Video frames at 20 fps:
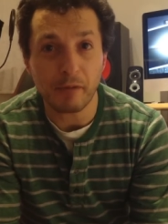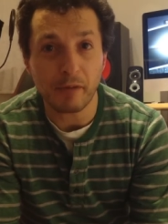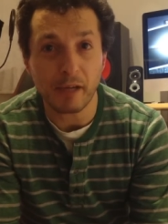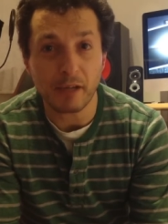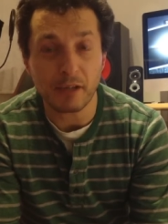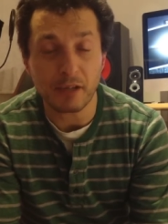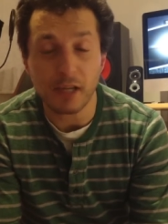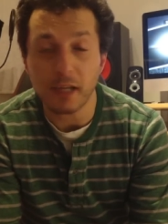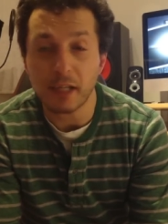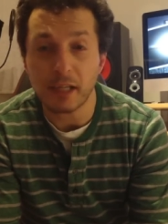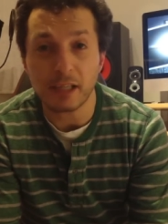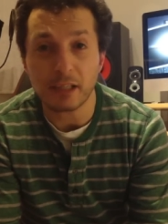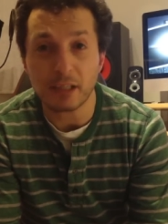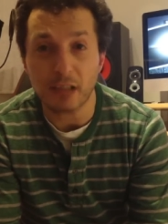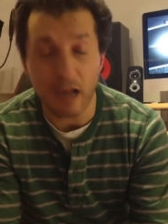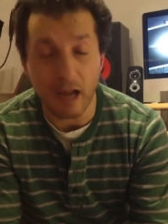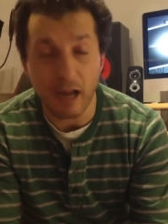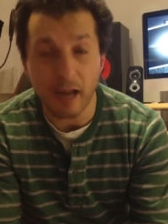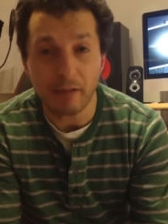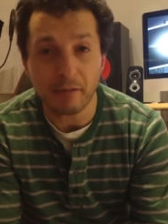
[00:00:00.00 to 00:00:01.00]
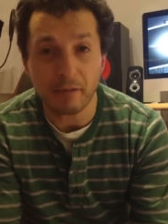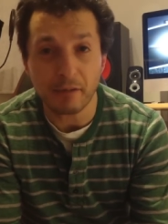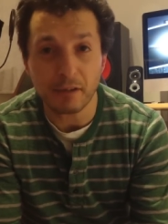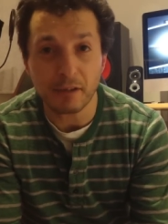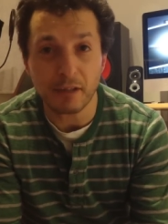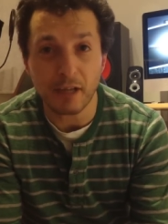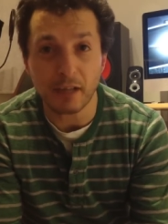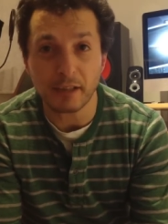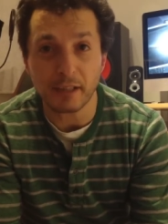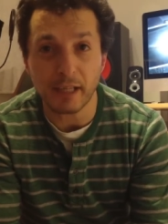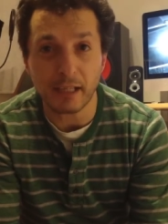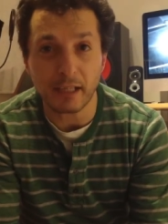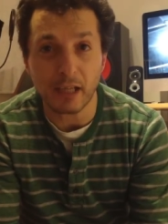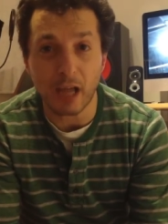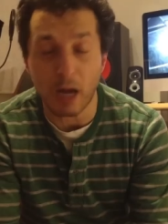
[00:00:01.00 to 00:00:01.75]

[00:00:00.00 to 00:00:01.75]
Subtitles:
there's anything I haven't done yet,